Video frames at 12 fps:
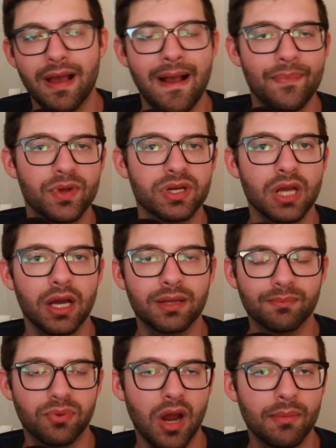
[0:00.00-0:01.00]
and they're
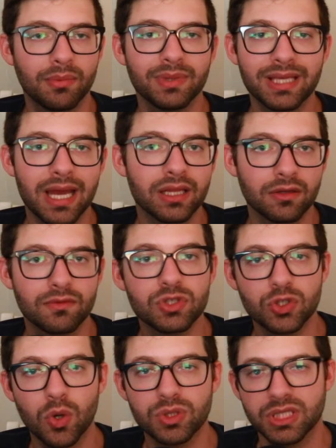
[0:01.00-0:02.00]
not probably getting the
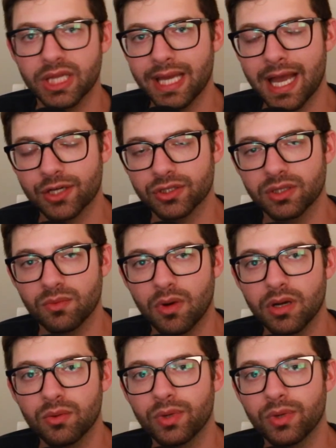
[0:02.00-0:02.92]
results that they actually want,